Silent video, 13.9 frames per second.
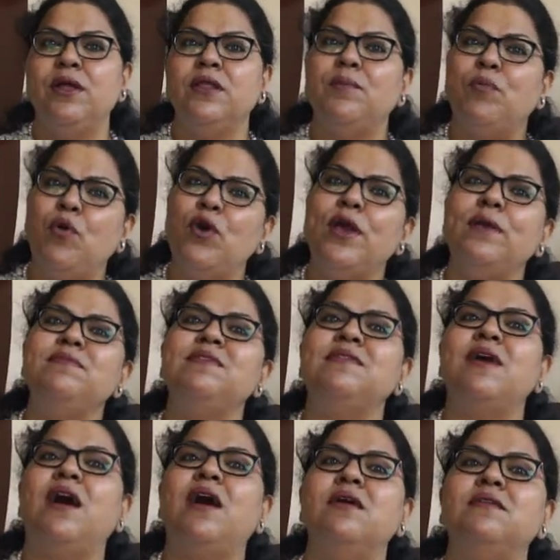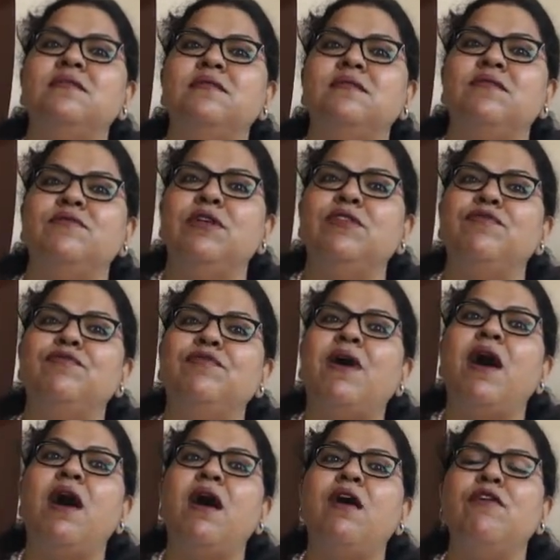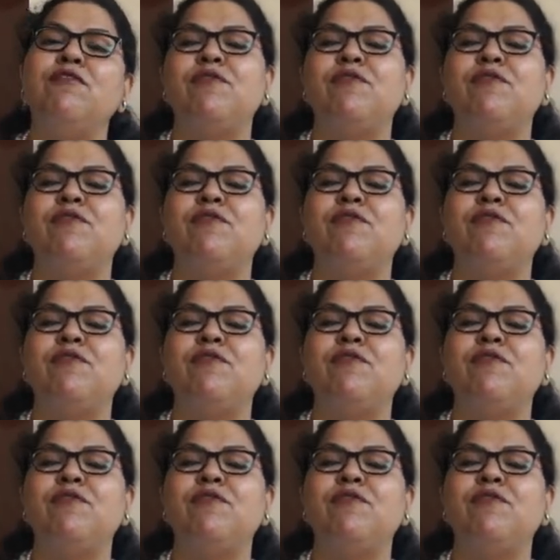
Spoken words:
The poem starts with far,